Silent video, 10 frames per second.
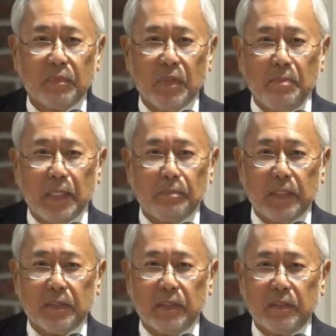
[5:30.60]

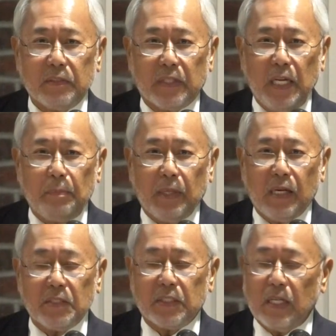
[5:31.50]
commitment to keeping
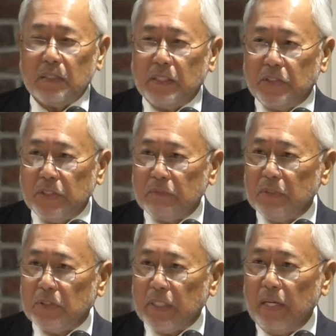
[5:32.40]
our
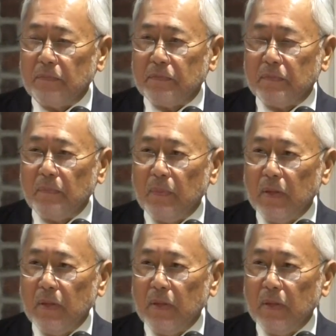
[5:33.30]
children safe.